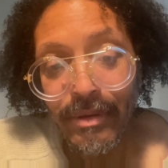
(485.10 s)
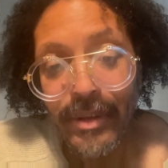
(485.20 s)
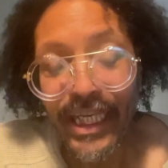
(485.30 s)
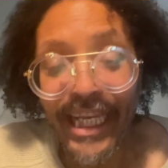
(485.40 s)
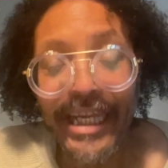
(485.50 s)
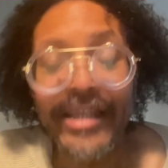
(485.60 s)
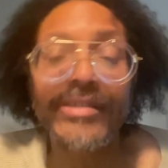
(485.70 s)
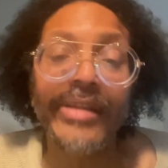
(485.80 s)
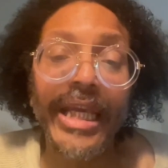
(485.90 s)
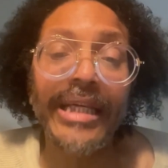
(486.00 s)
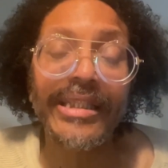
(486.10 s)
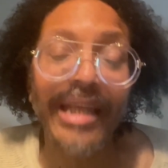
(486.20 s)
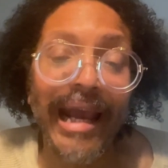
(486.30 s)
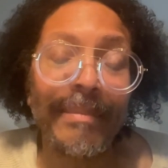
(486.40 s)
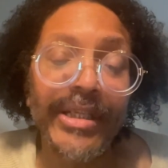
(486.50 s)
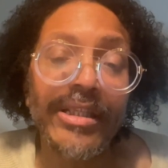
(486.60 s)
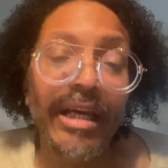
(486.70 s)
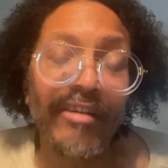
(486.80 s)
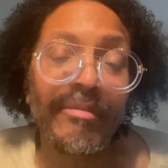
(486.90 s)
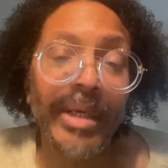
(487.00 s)
is the established
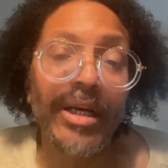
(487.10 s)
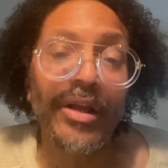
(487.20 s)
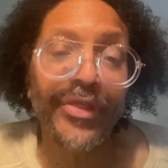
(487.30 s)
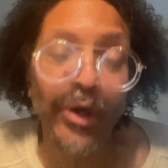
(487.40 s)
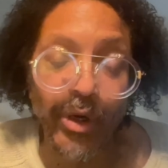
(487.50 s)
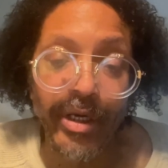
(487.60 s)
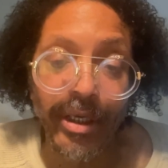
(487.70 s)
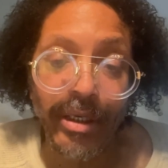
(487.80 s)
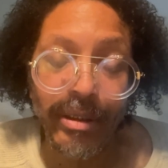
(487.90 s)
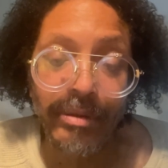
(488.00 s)
government authority